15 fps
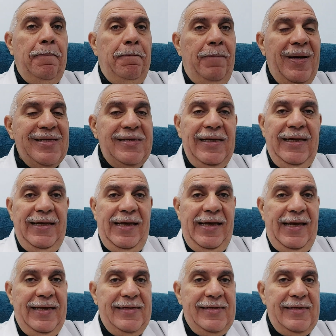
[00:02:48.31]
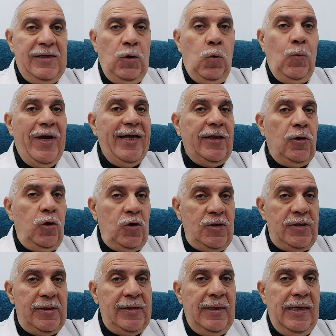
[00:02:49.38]
muscle aches, weight loss,
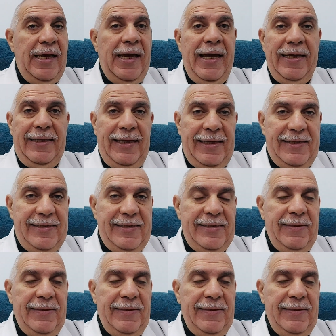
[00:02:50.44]
headaches,